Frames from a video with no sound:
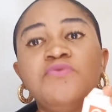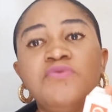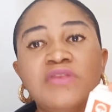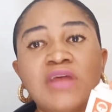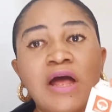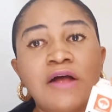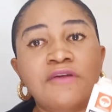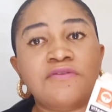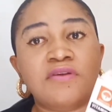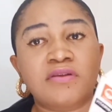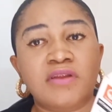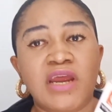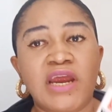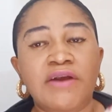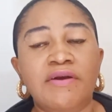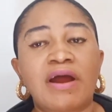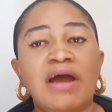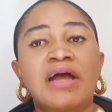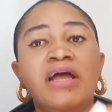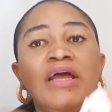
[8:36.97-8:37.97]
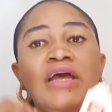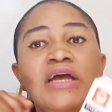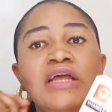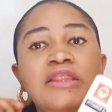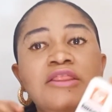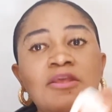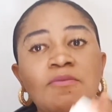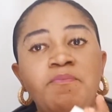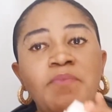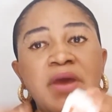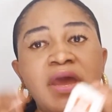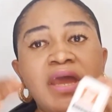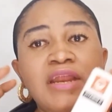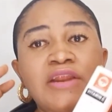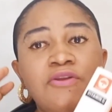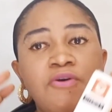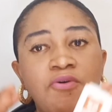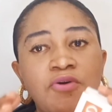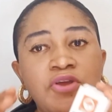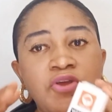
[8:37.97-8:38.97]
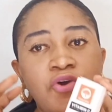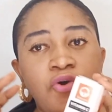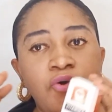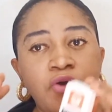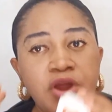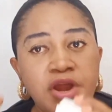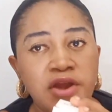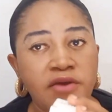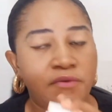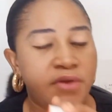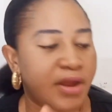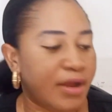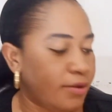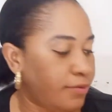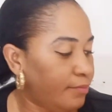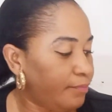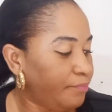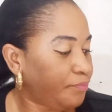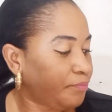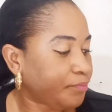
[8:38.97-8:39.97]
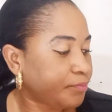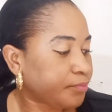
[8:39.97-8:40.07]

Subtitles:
2,000 naira, depend on your area.